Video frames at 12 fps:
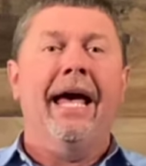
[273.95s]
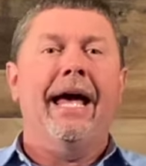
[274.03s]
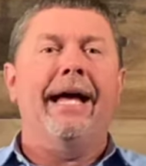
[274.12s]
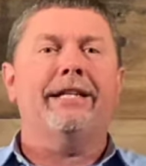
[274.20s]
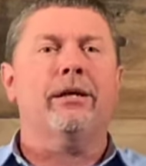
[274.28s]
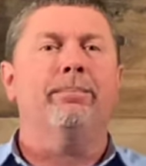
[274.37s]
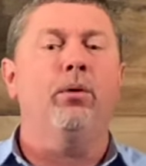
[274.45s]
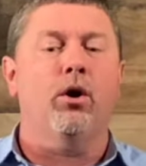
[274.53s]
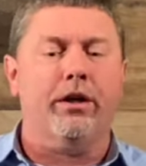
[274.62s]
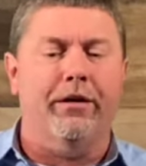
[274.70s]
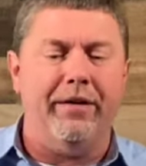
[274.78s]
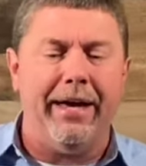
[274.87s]
It's a
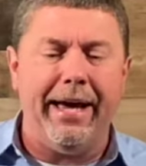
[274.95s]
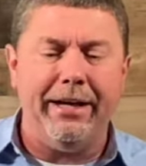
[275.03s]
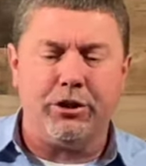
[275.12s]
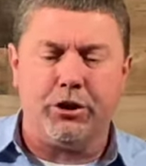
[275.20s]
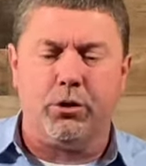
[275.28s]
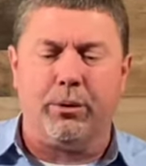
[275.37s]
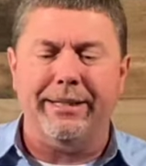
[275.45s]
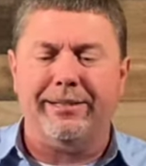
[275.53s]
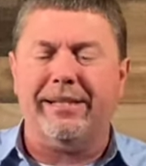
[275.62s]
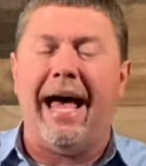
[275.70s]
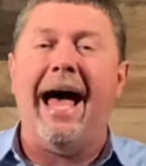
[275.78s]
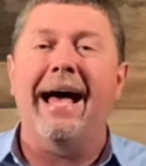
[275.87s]
book of history,
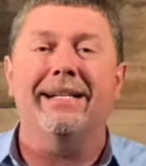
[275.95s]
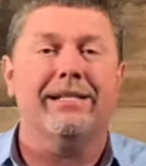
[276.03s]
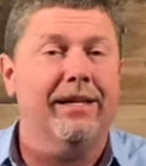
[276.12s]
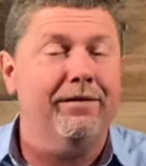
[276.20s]
science,